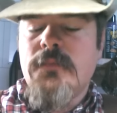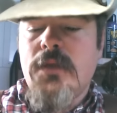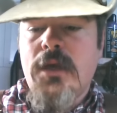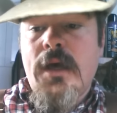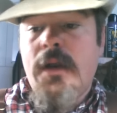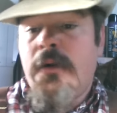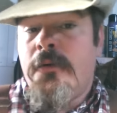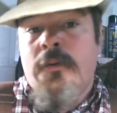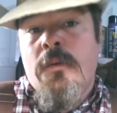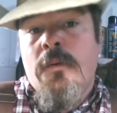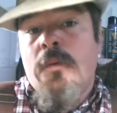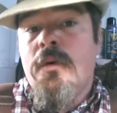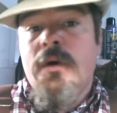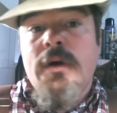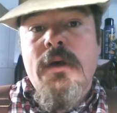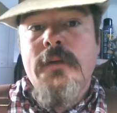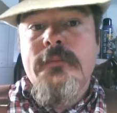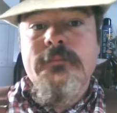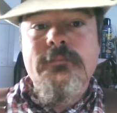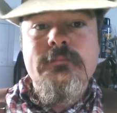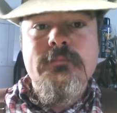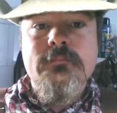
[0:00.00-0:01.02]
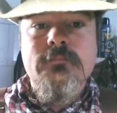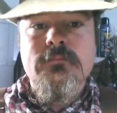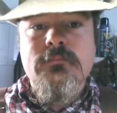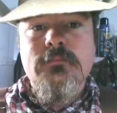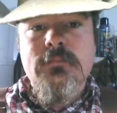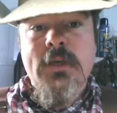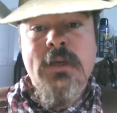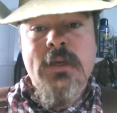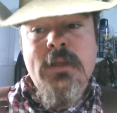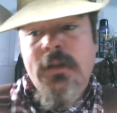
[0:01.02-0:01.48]
I don't know what,
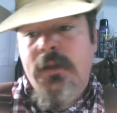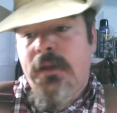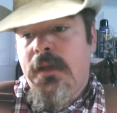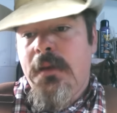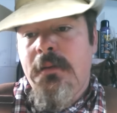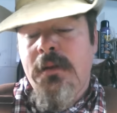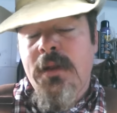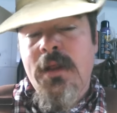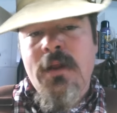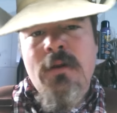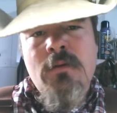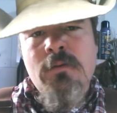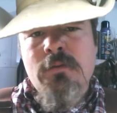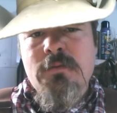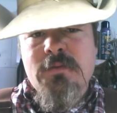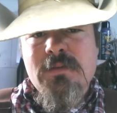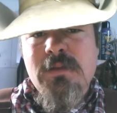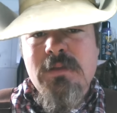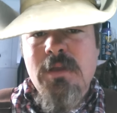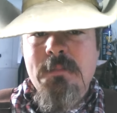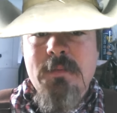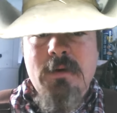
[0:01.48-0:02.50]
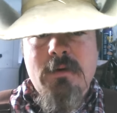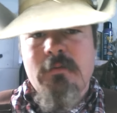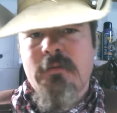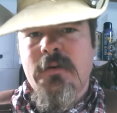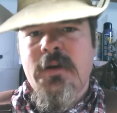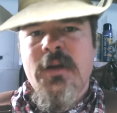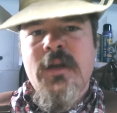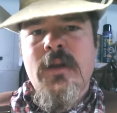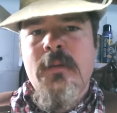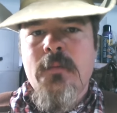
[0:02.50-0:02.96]
and I don't lose sleep over
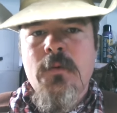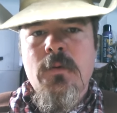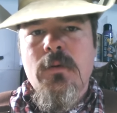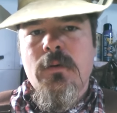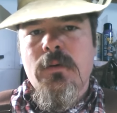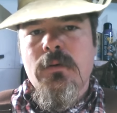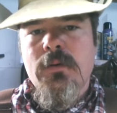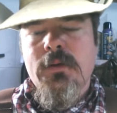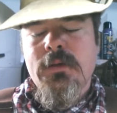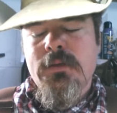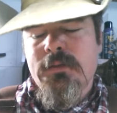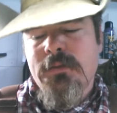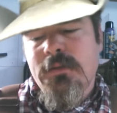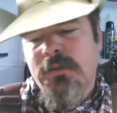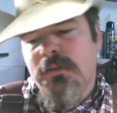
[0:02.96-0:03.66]
it anymore. And